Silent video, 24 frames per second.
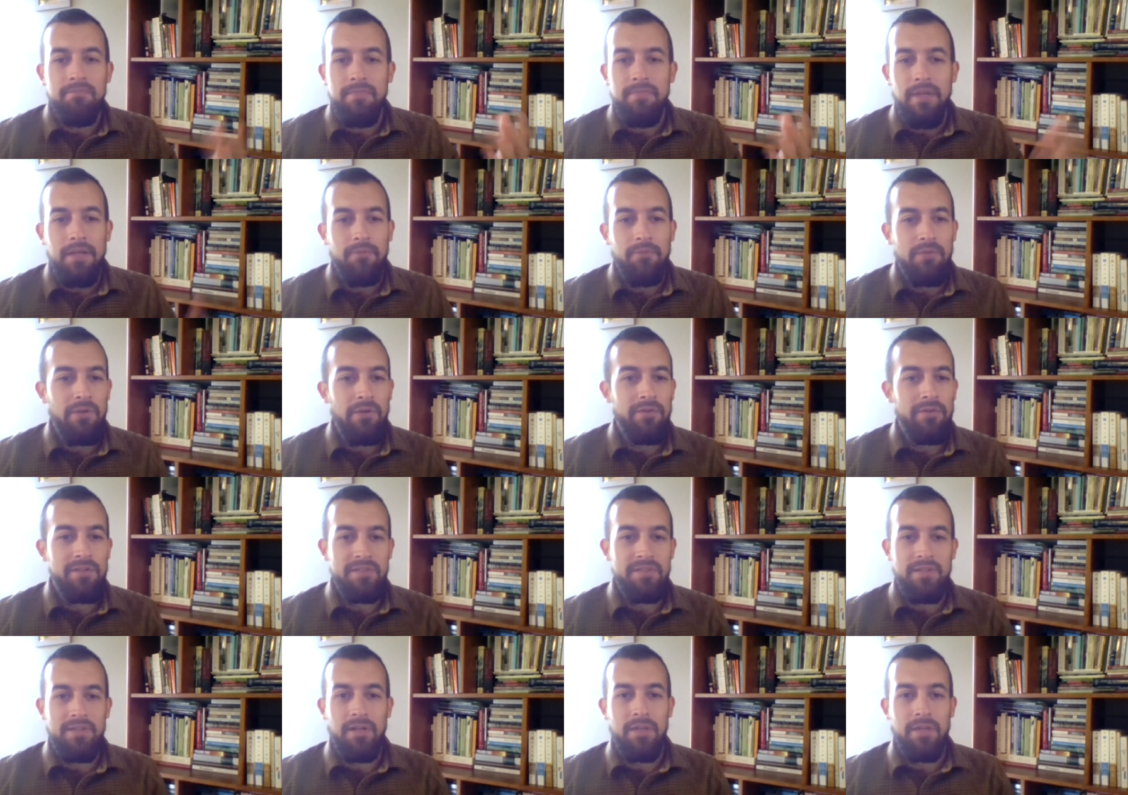we were
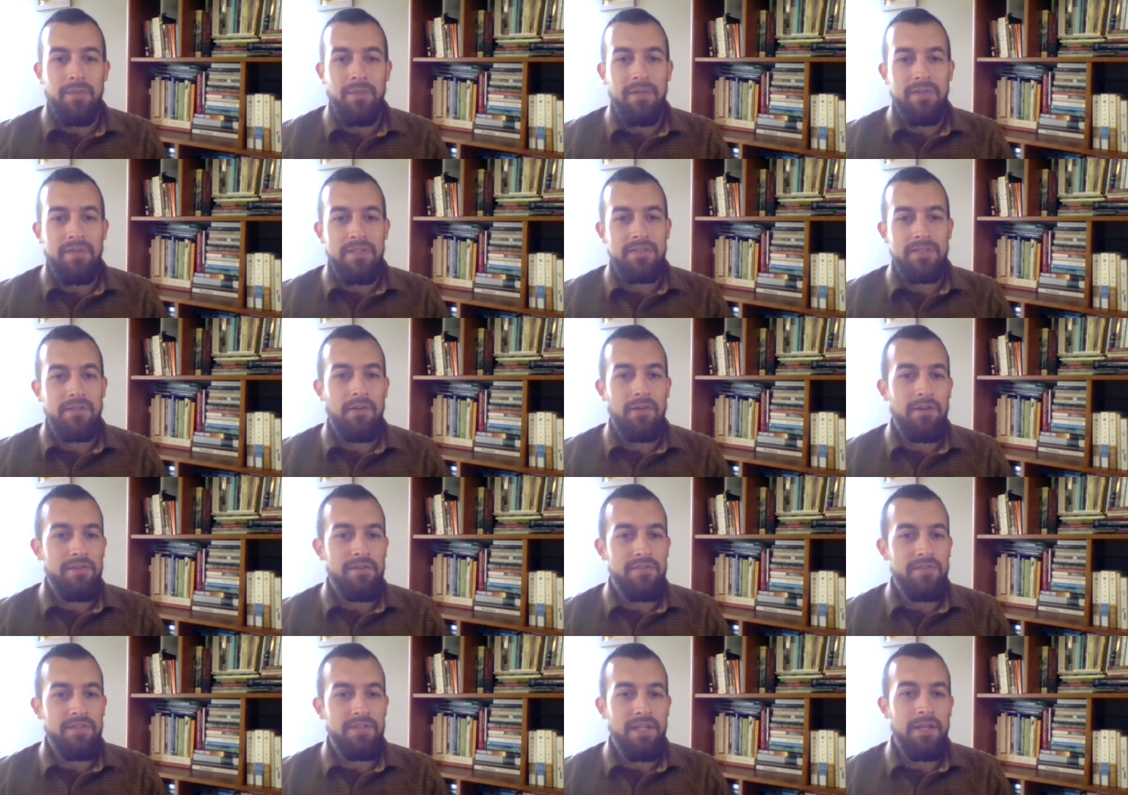just talking about these
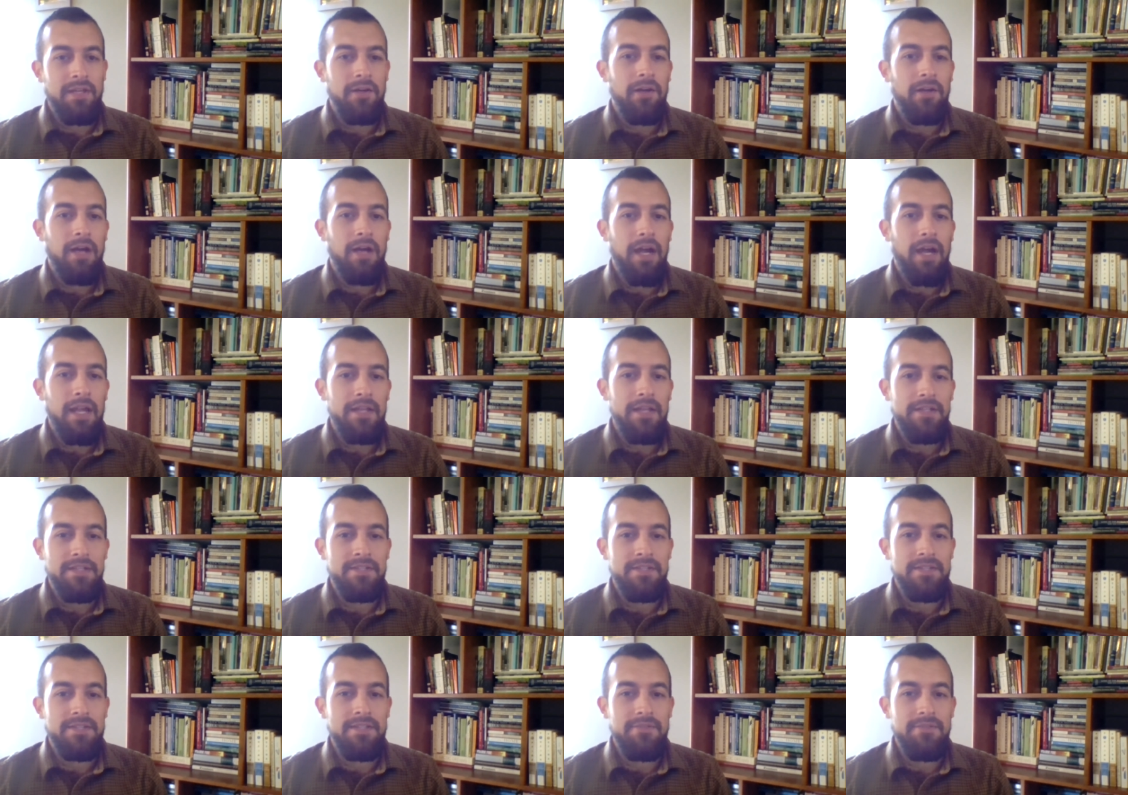large scale, high
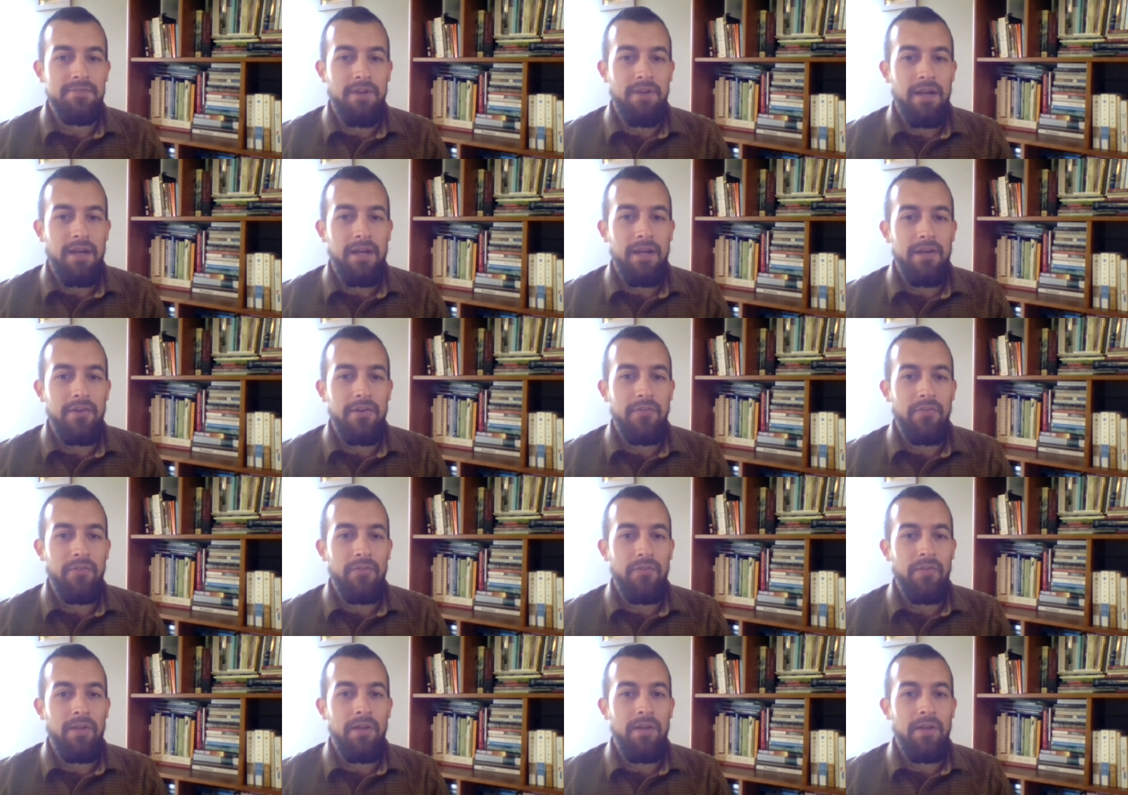intensity fires.